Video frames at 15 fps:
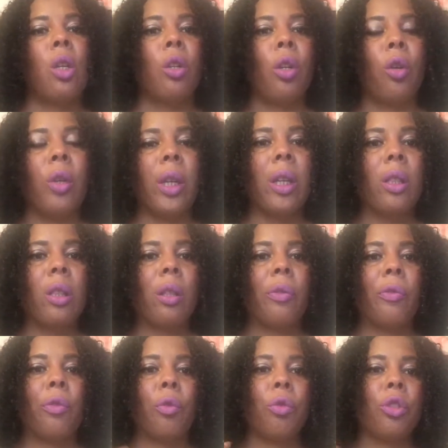No negative
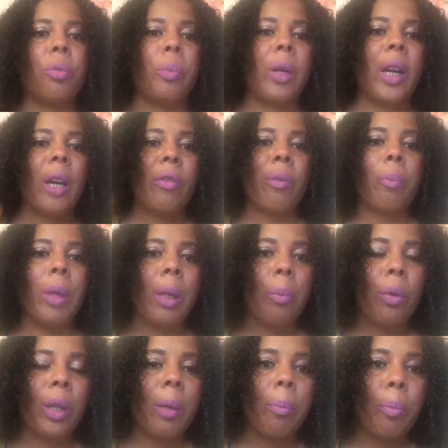thoughts, but other
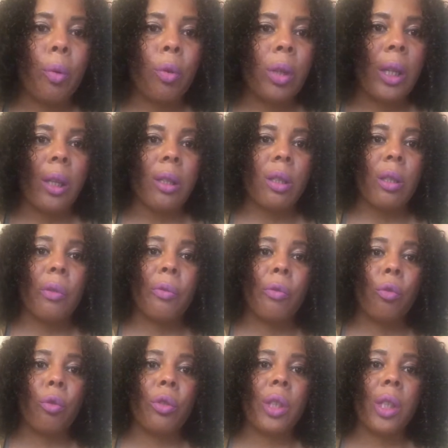people can put negative
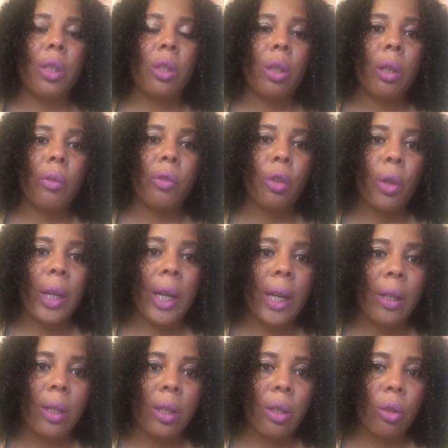thoughts inside of your
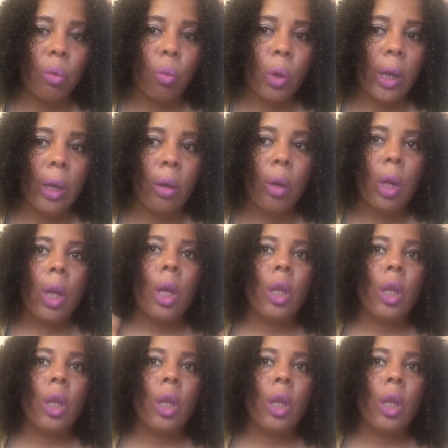head as well.